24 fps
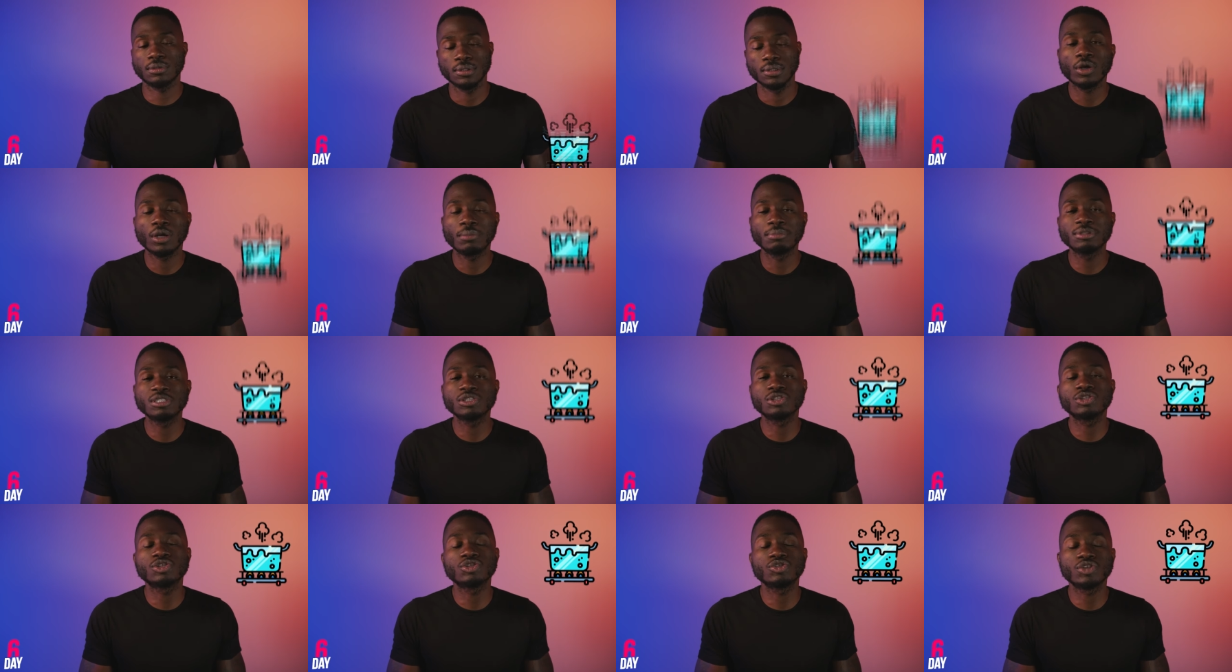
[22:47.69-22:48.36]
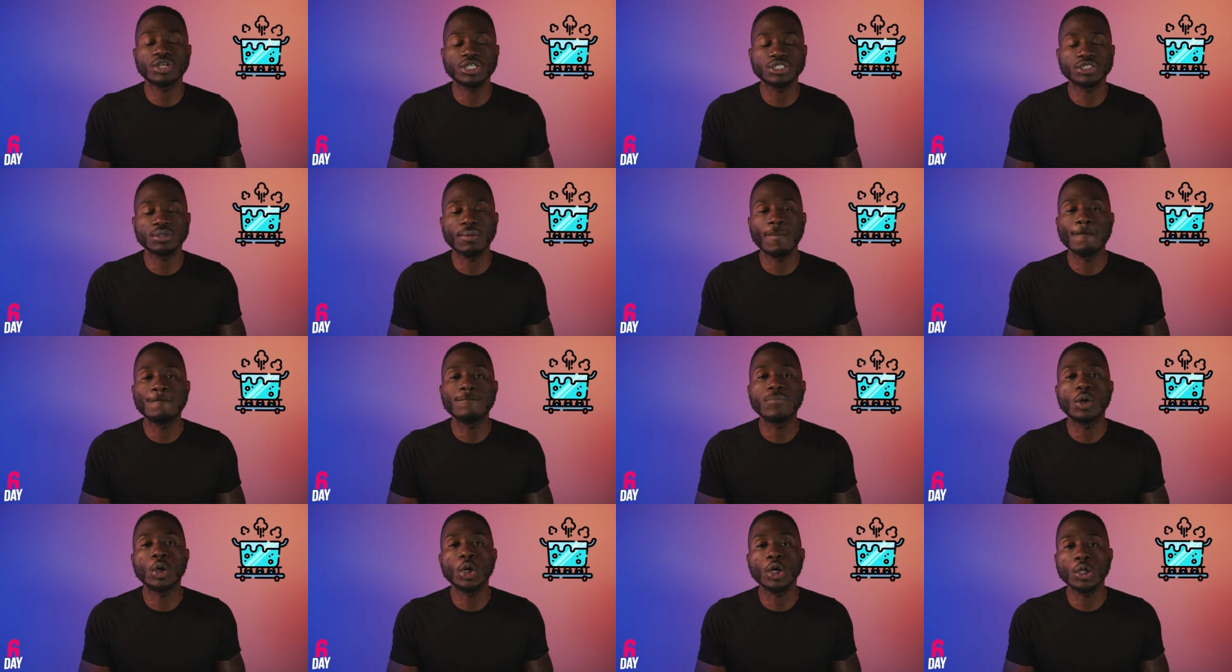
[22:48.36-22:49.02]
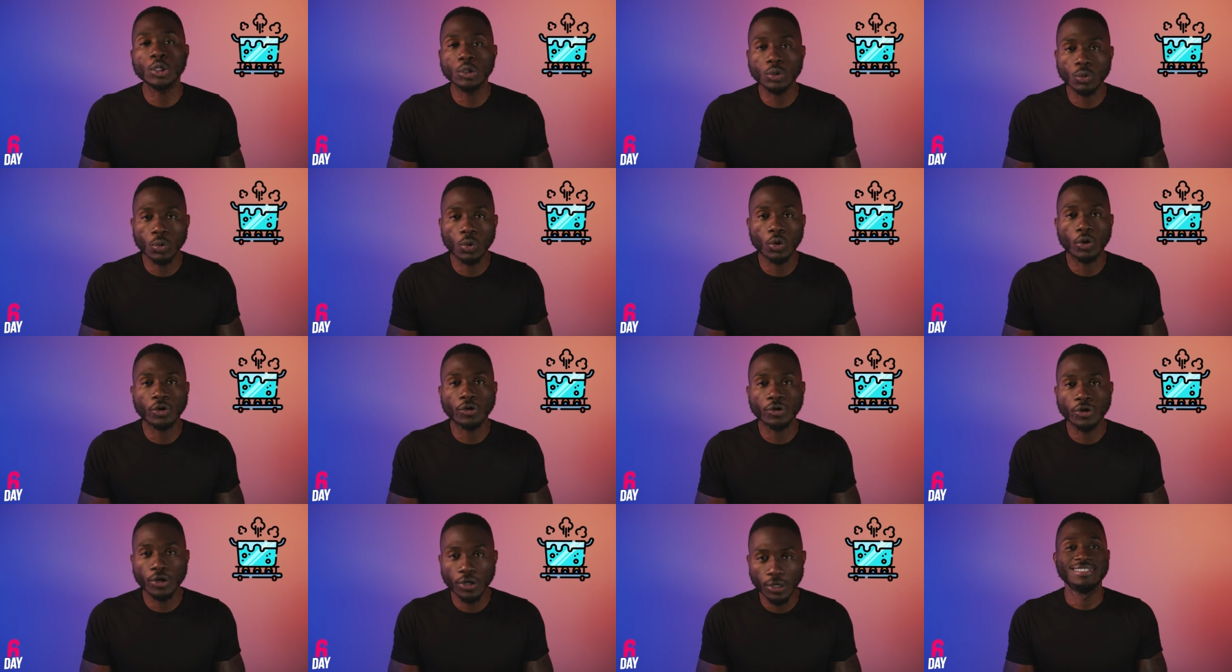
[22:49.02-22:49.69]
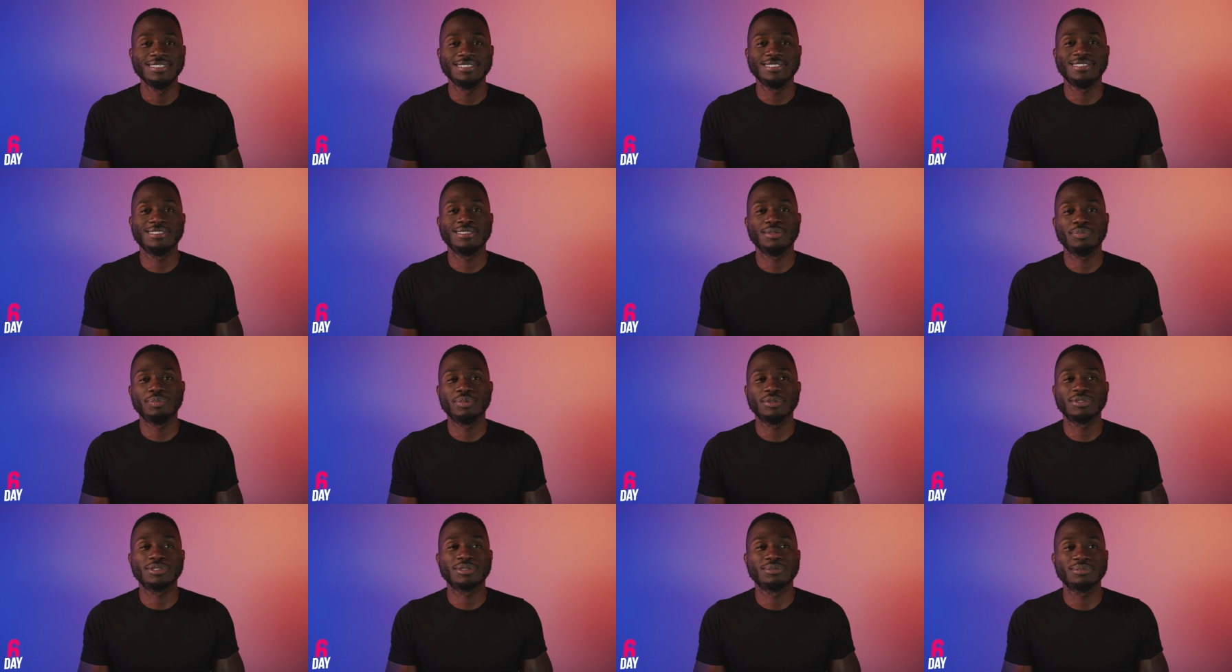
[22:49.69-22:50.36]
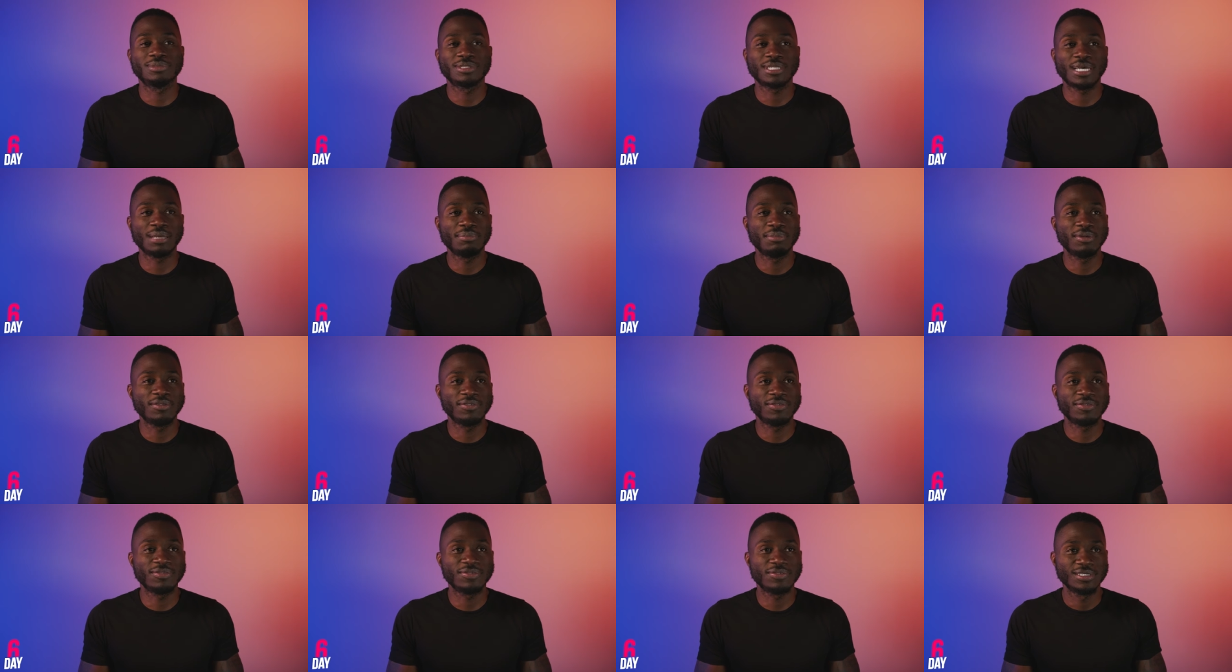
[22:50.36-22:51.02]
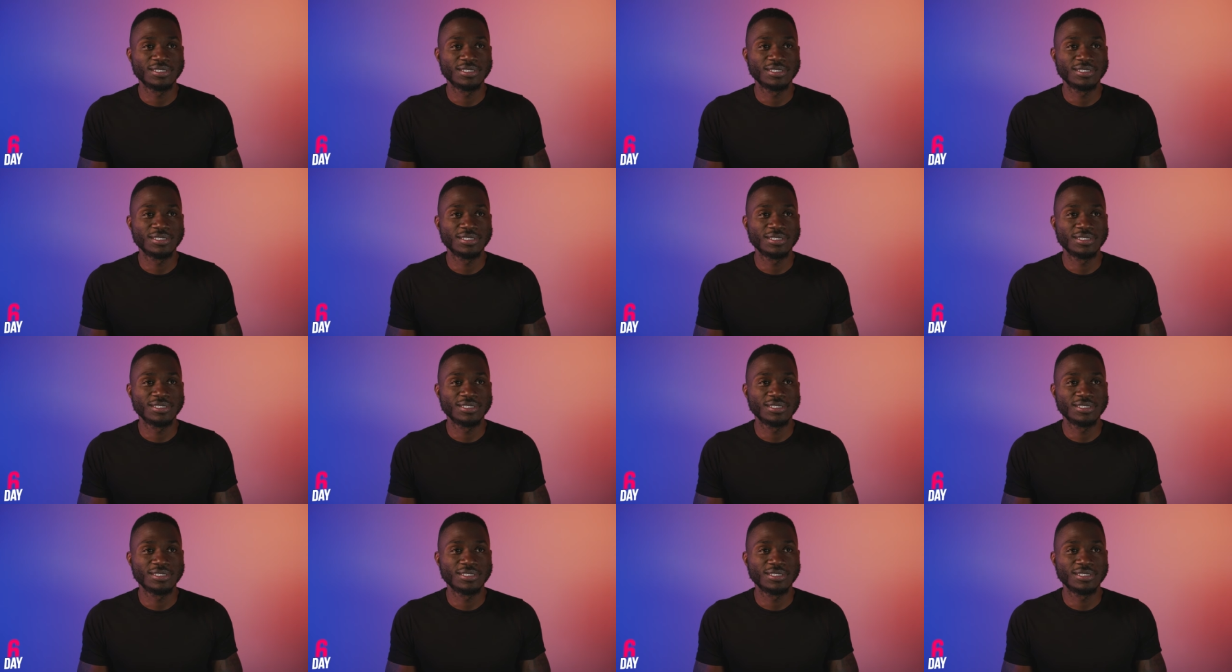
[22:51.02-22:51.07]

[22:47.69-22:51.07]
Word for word: I'm gonna just drink some boiled water just to put some type of